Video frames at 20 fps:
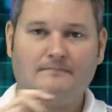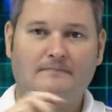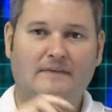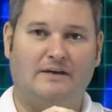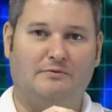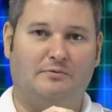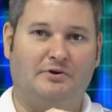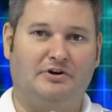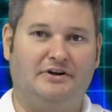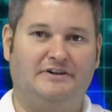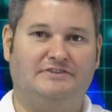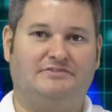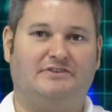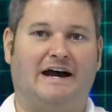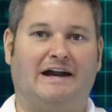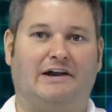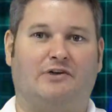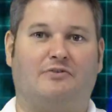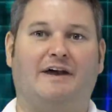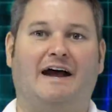and really
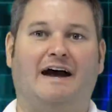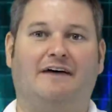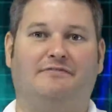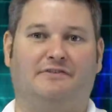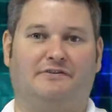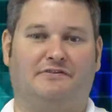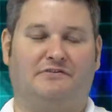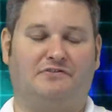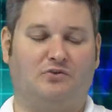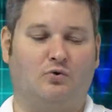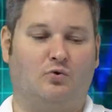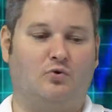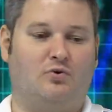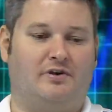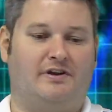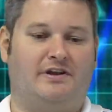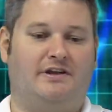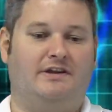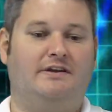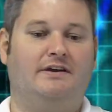try to craft a
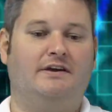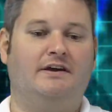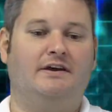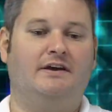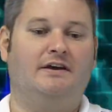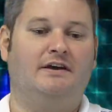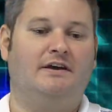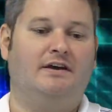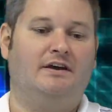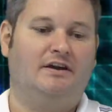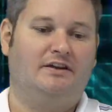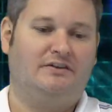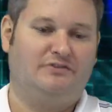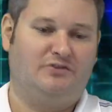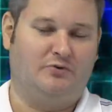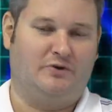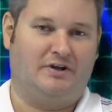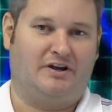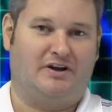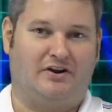story
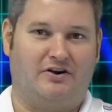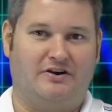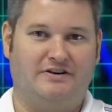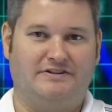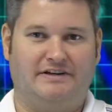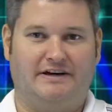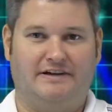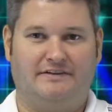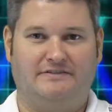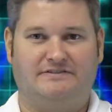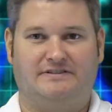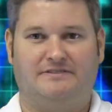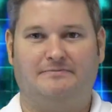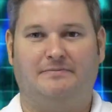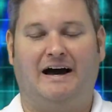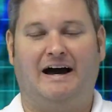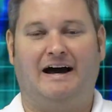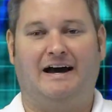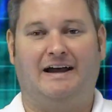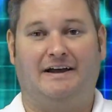to encourage others to
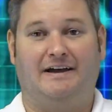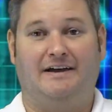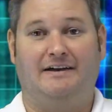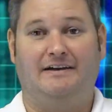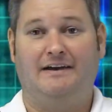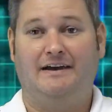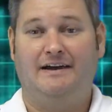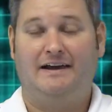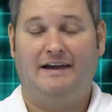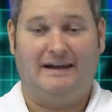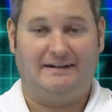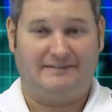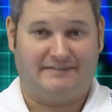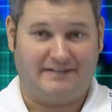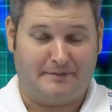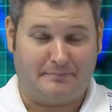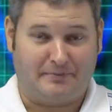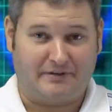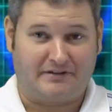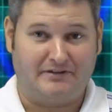buy in. And
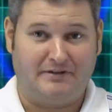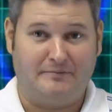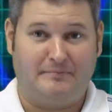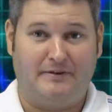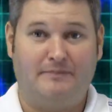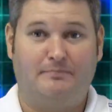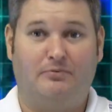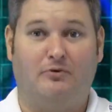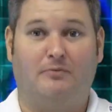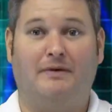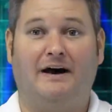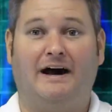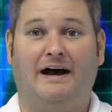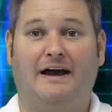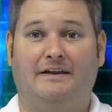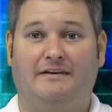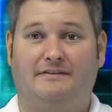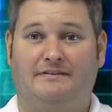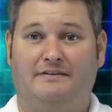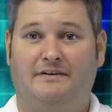typically people
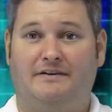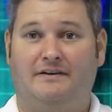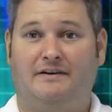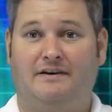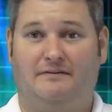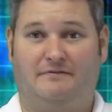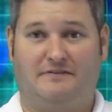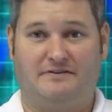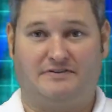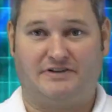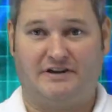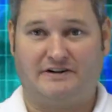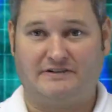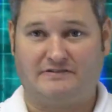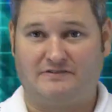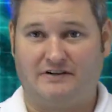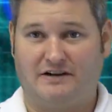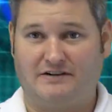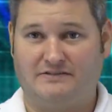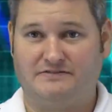bite. If the share
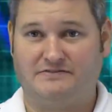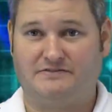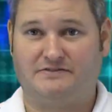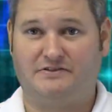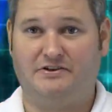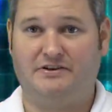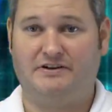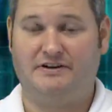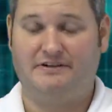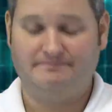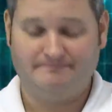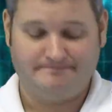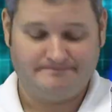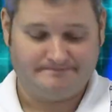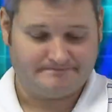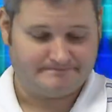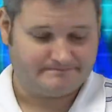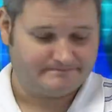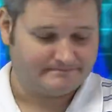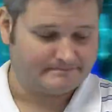structure is good
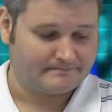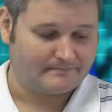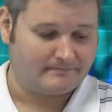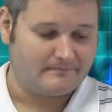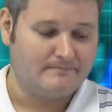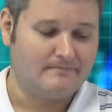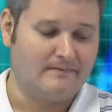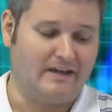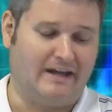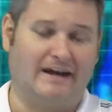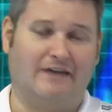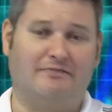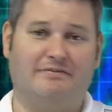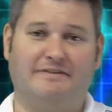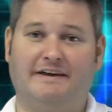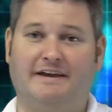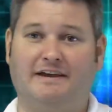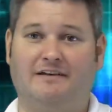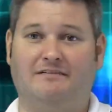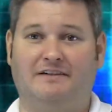and
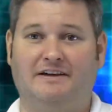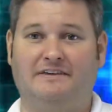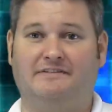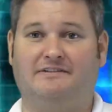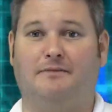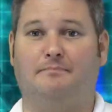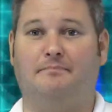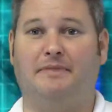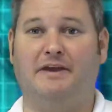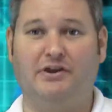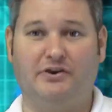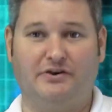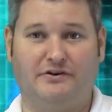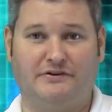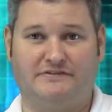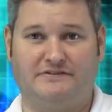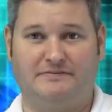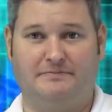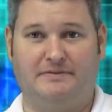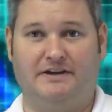everything at least
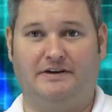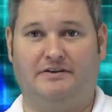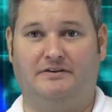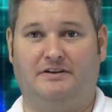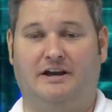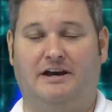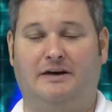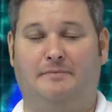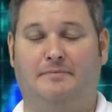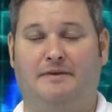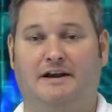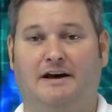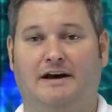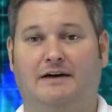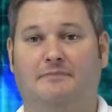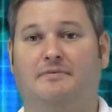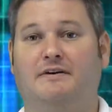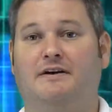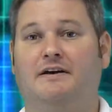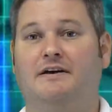appears to be on the up and
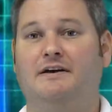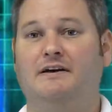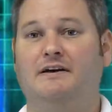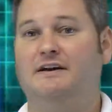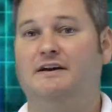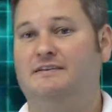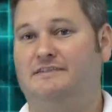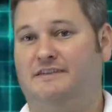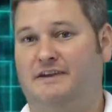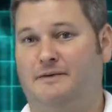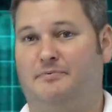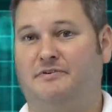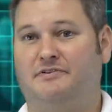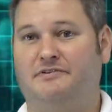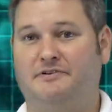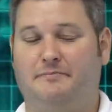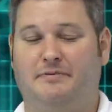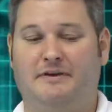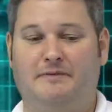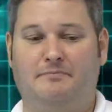up,
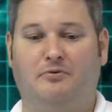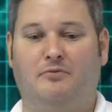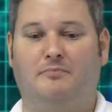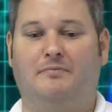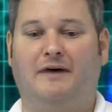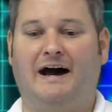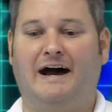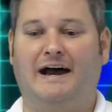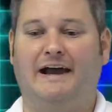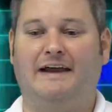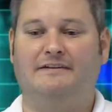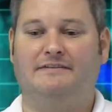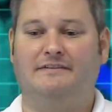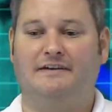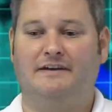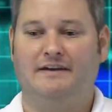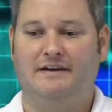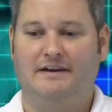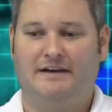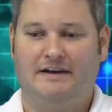typically people bite
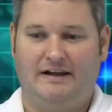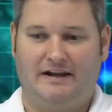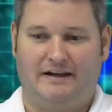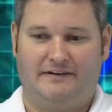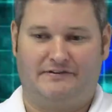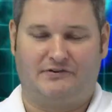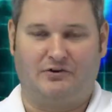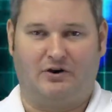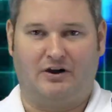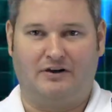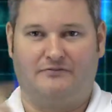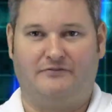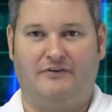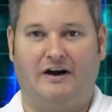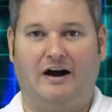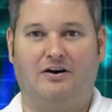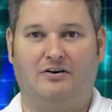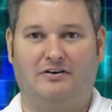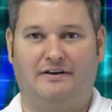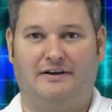and start
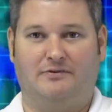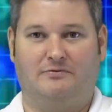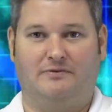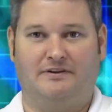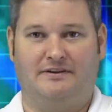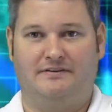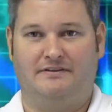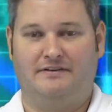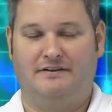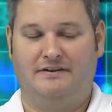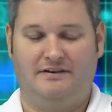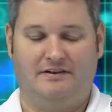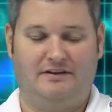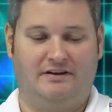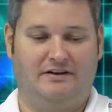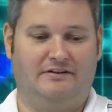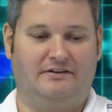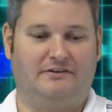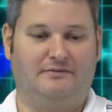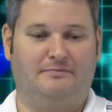following with
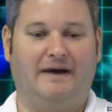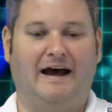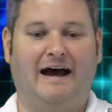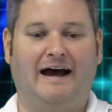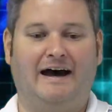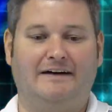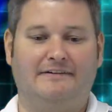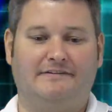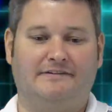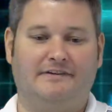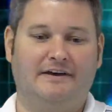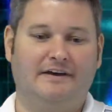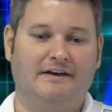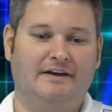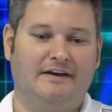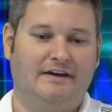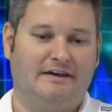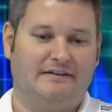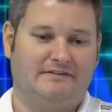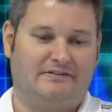those buys.
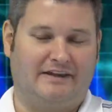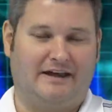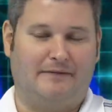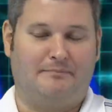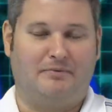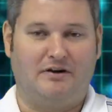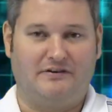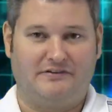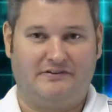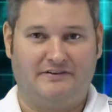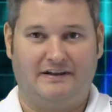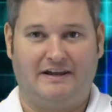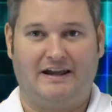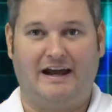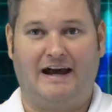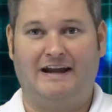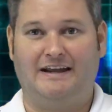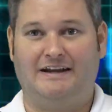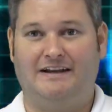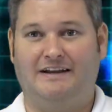So that person that
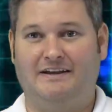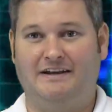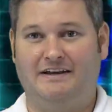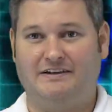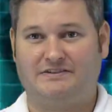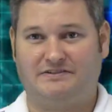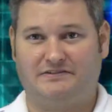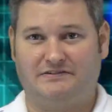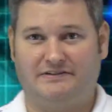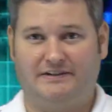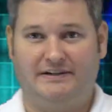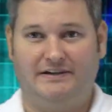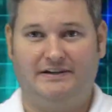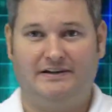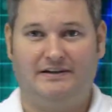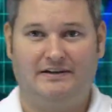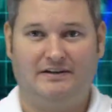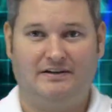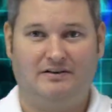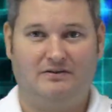got in initially
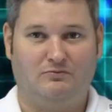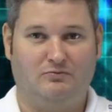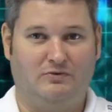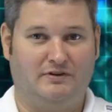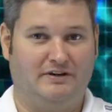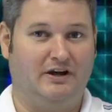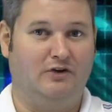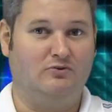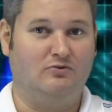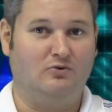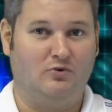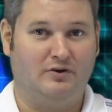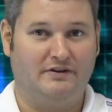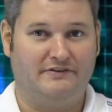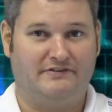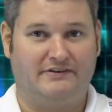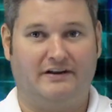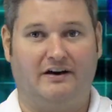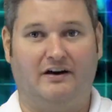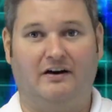with no
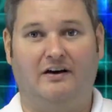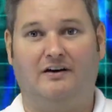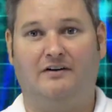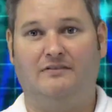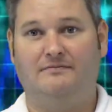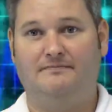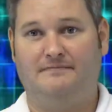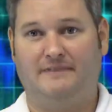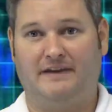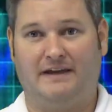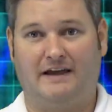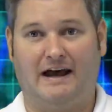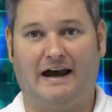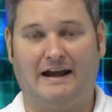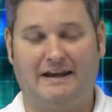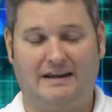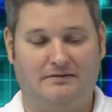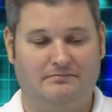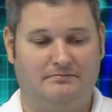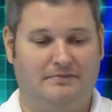noise at all and
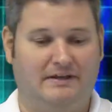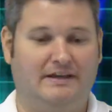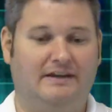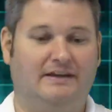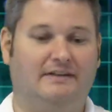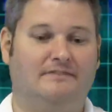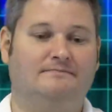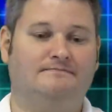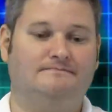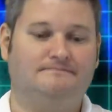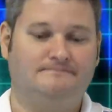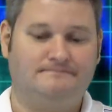got in big,